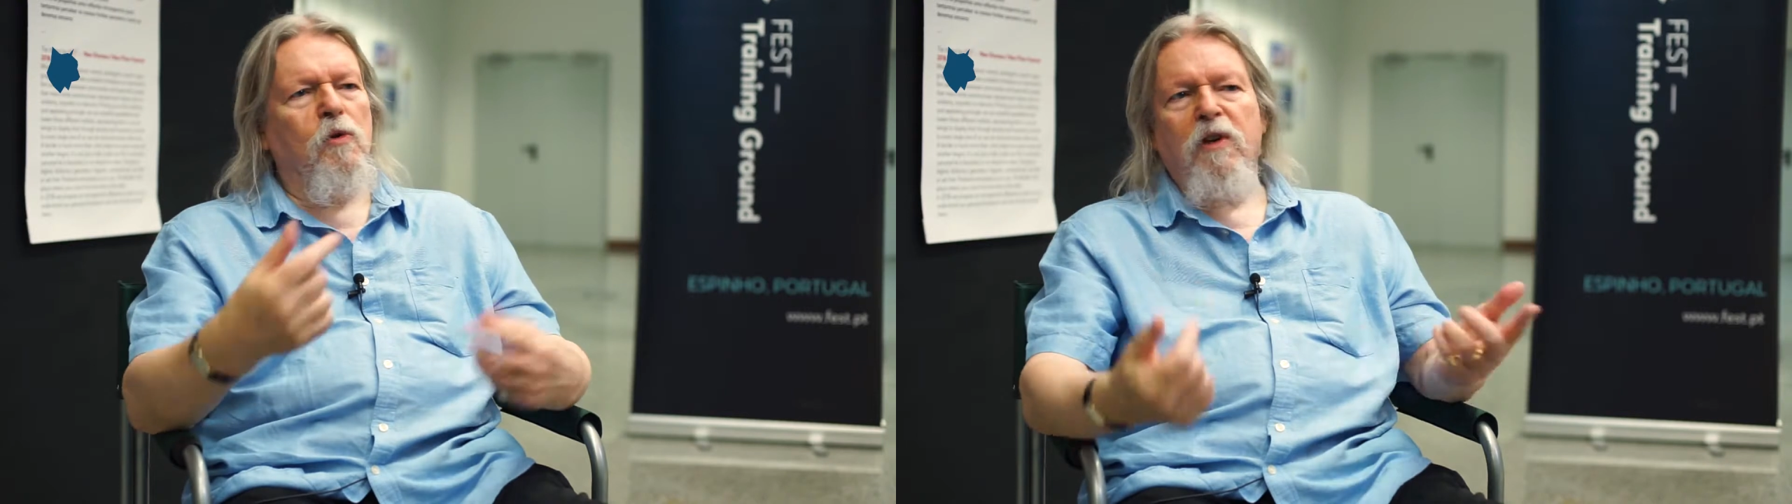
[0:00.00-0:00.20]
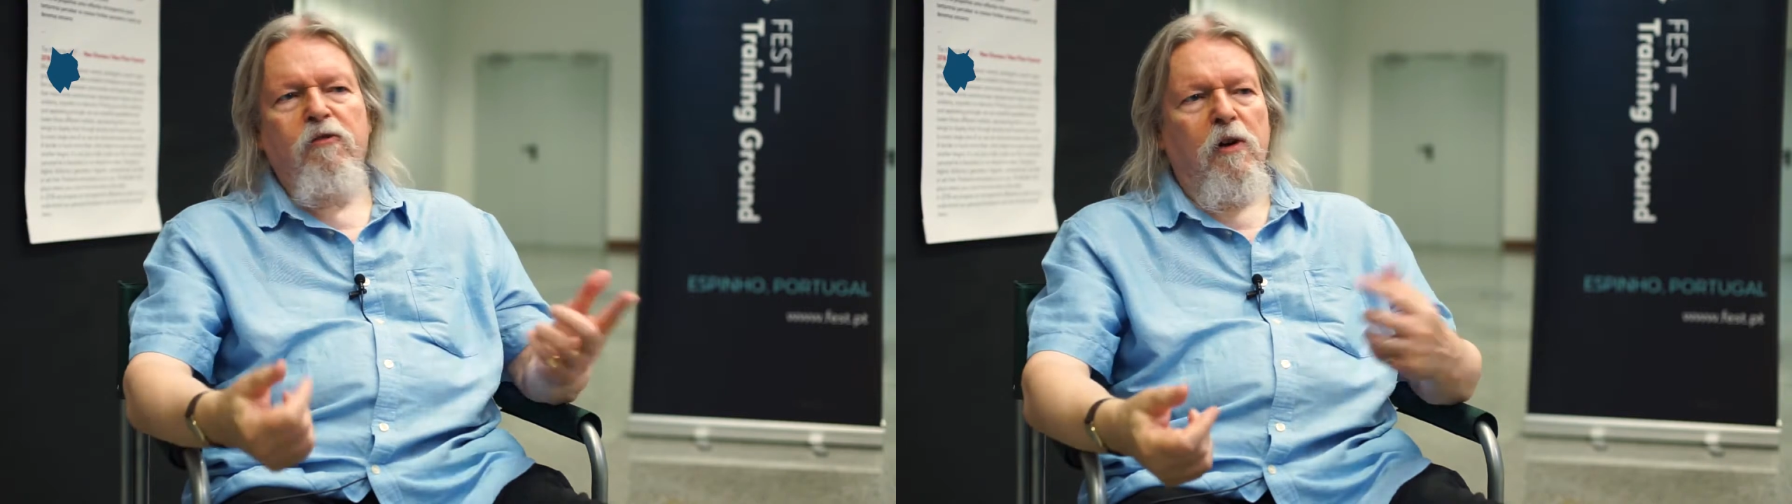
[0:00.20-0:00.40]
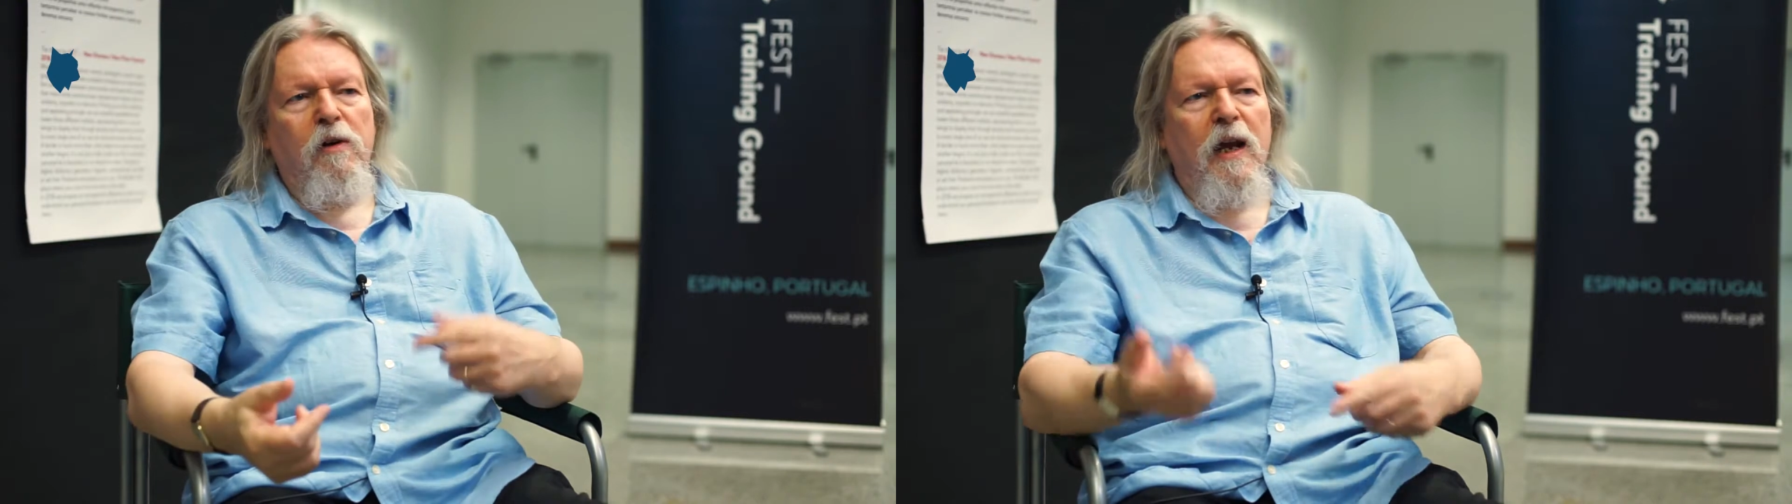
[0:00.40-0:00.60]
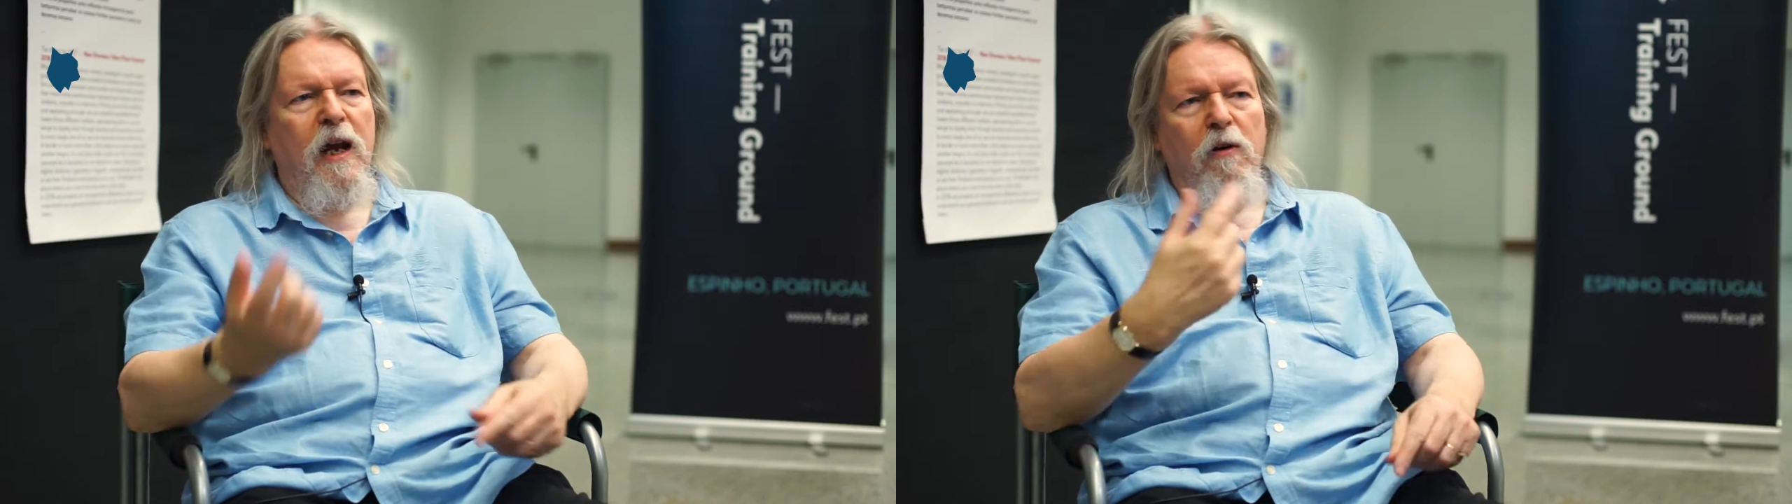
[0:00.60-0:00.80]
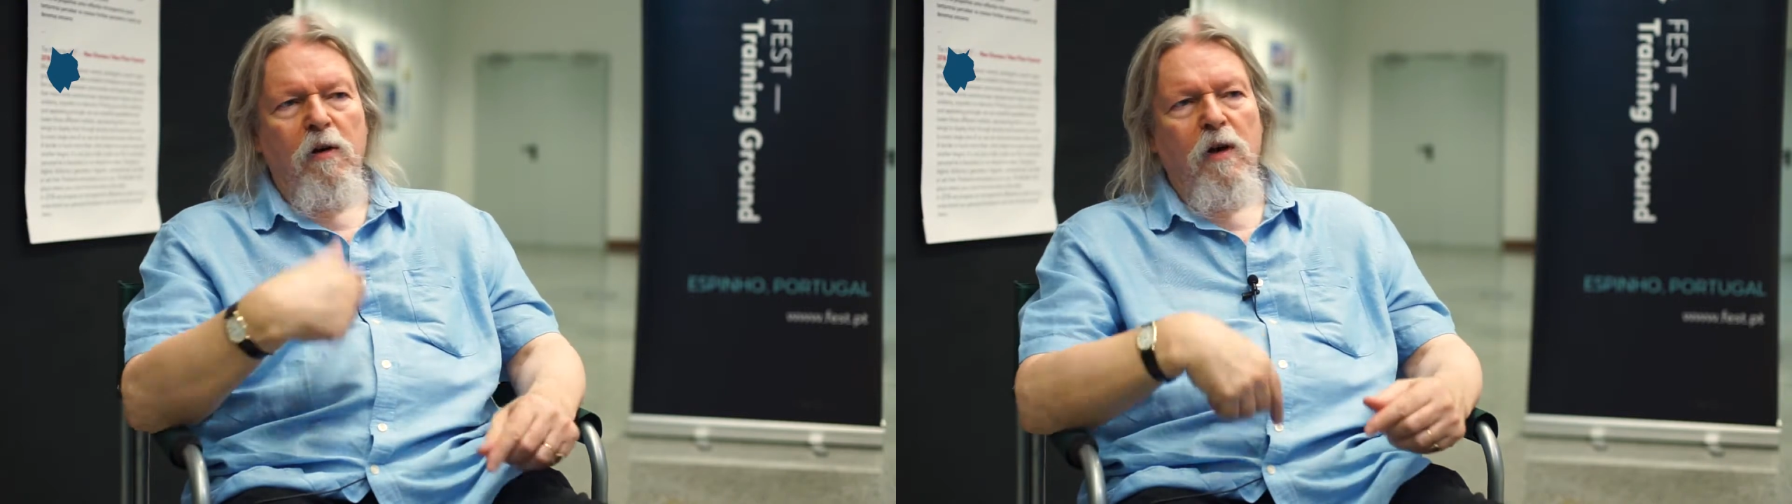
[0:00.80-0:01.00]
different
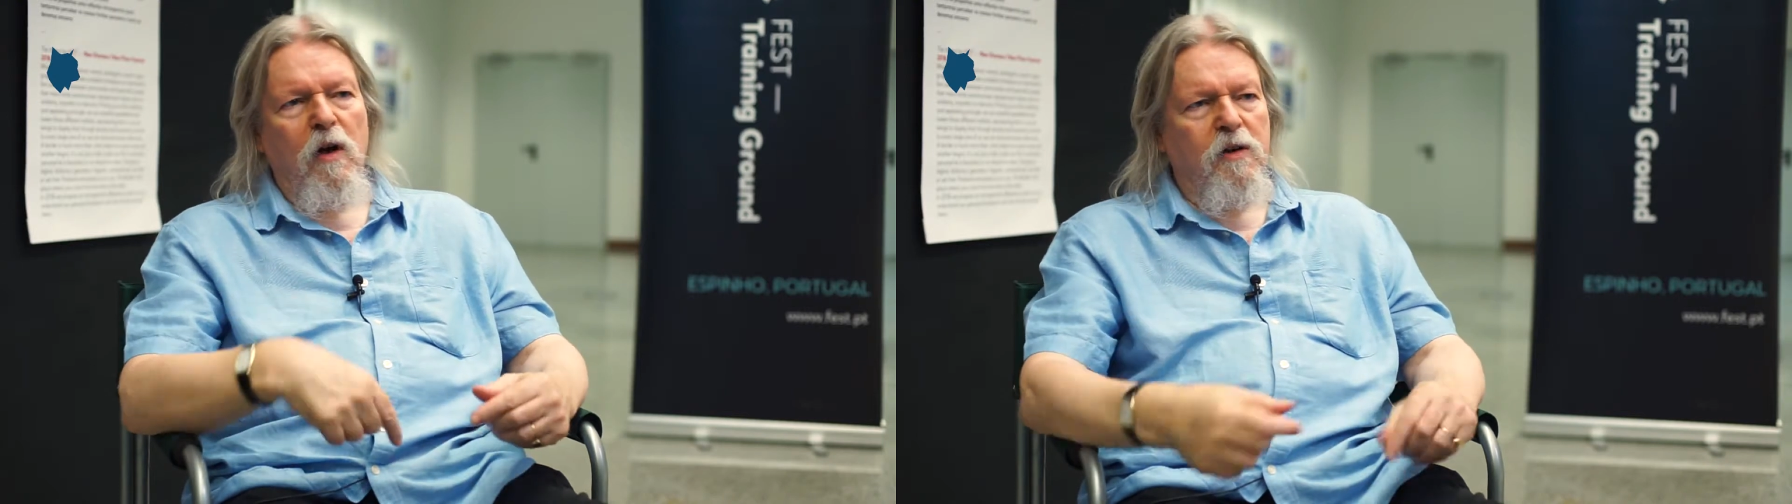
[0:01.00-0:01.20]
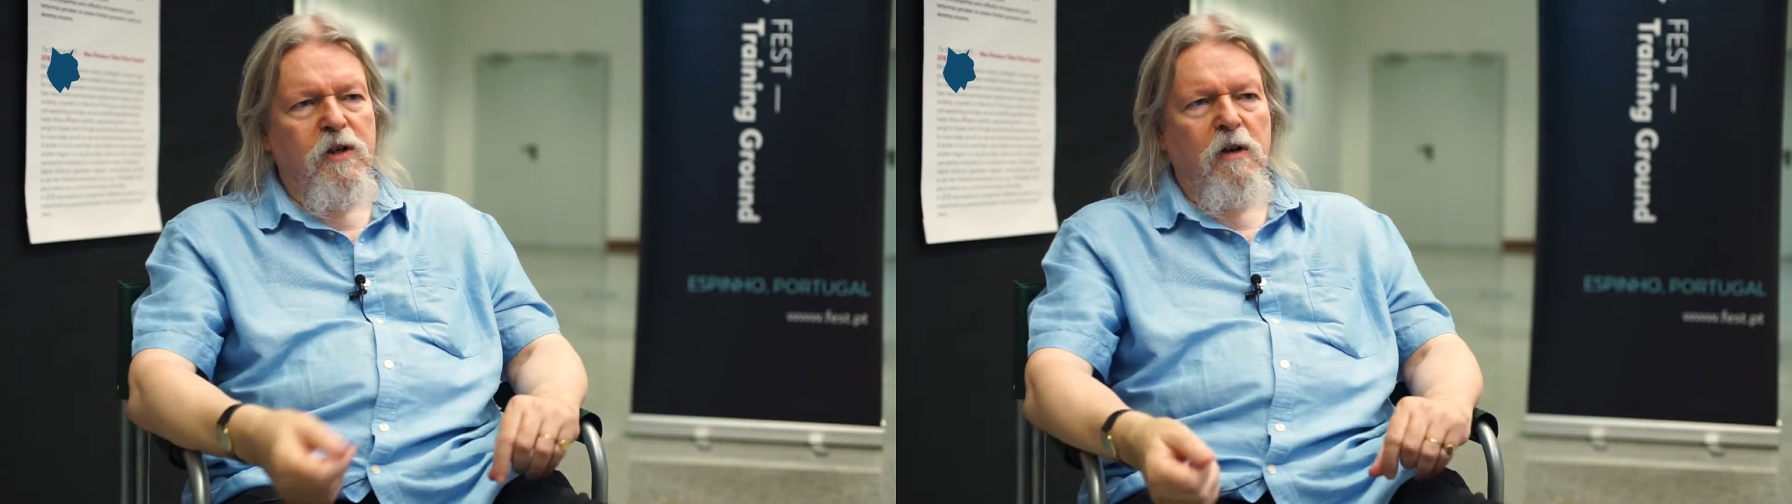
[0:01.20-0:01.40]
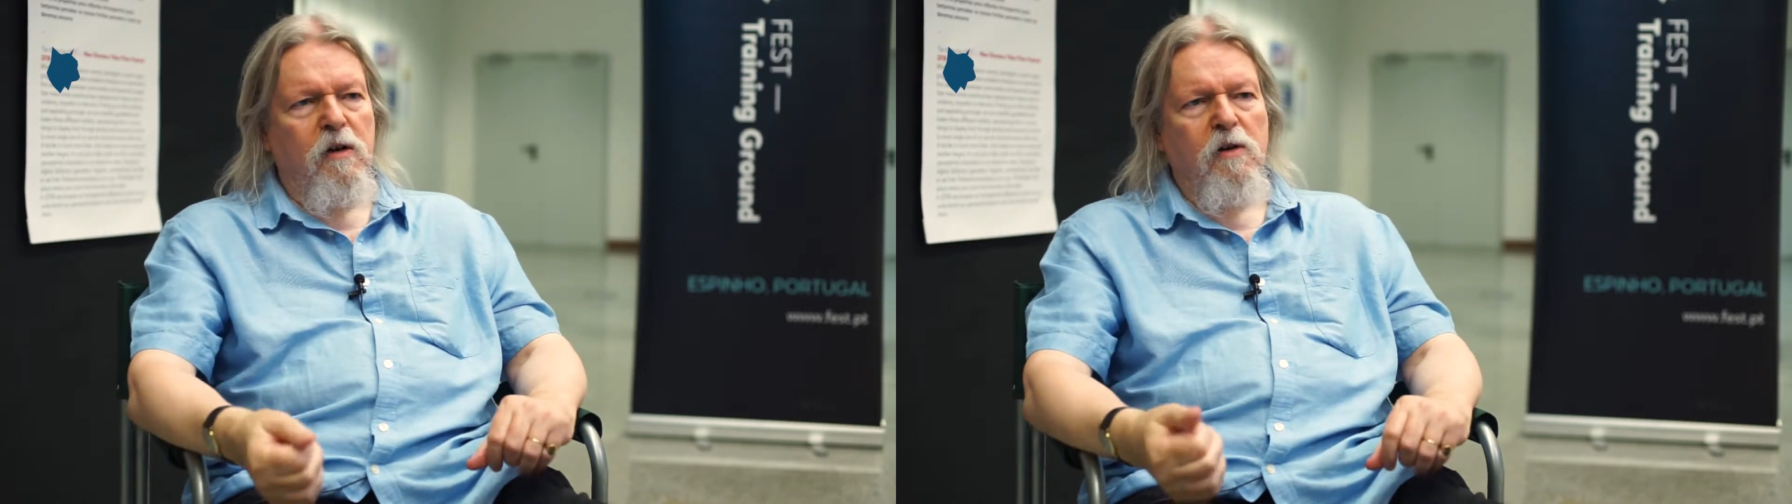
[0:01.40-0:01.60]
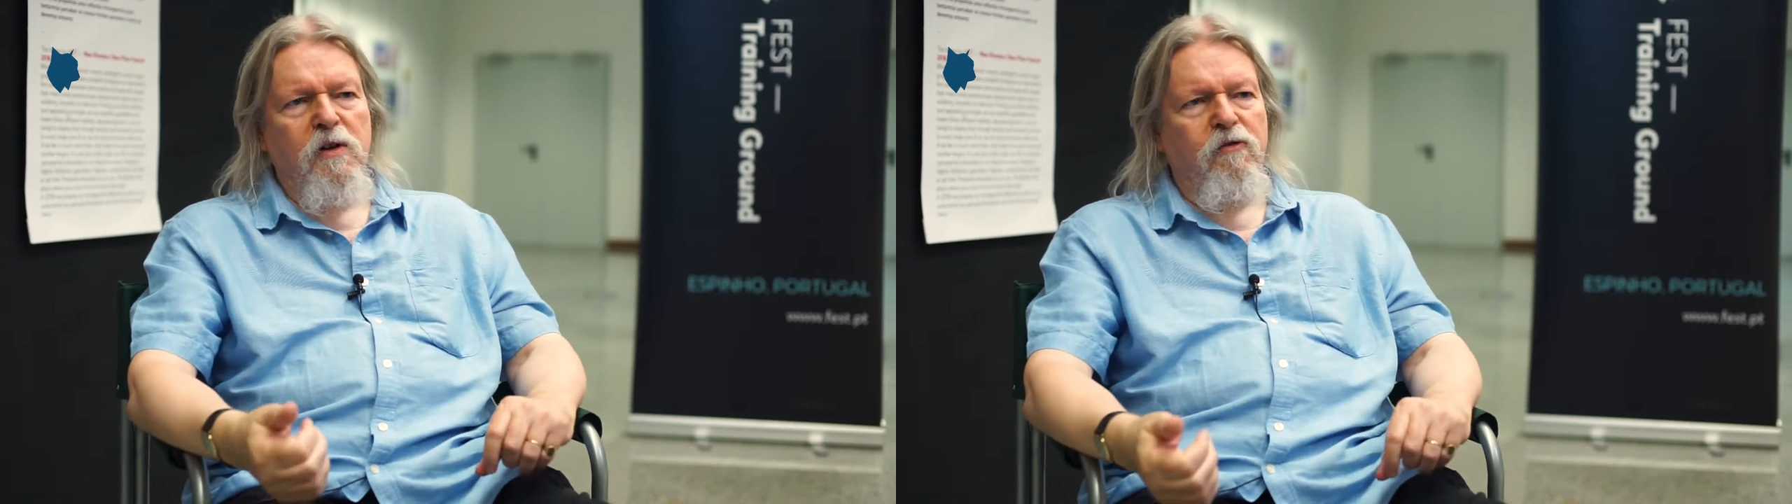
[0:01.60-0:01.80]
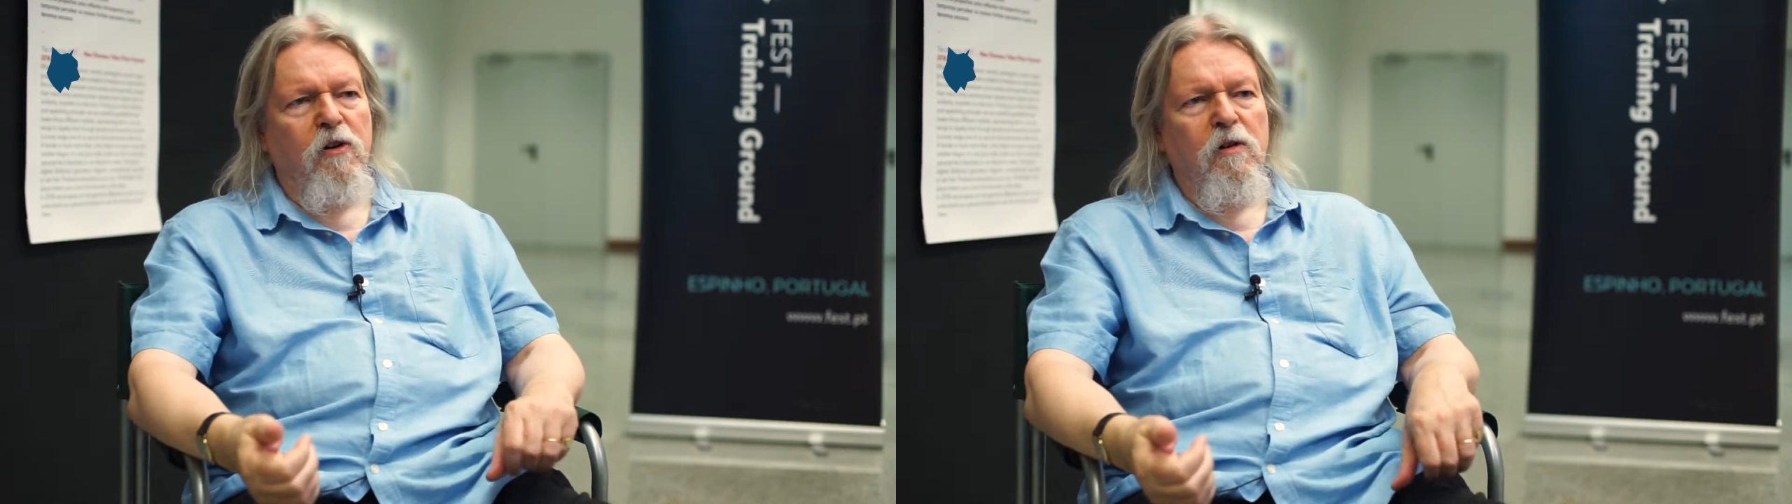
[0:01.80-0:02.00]

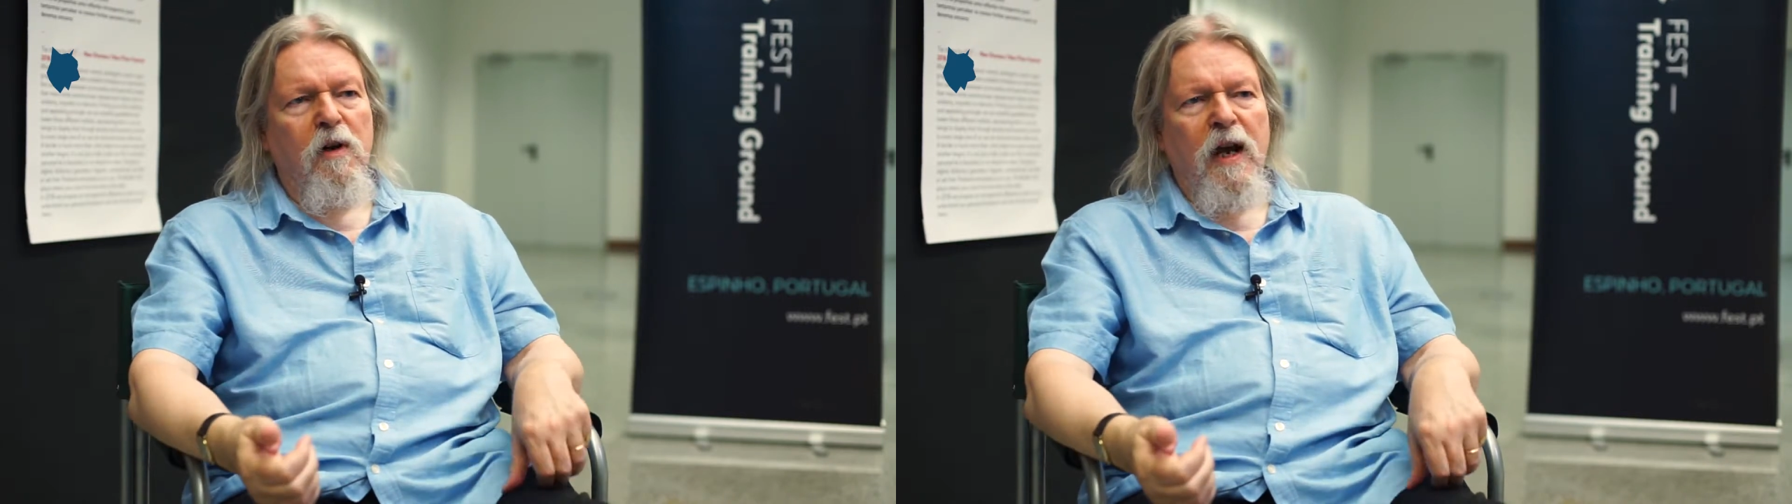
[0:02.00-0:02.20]
different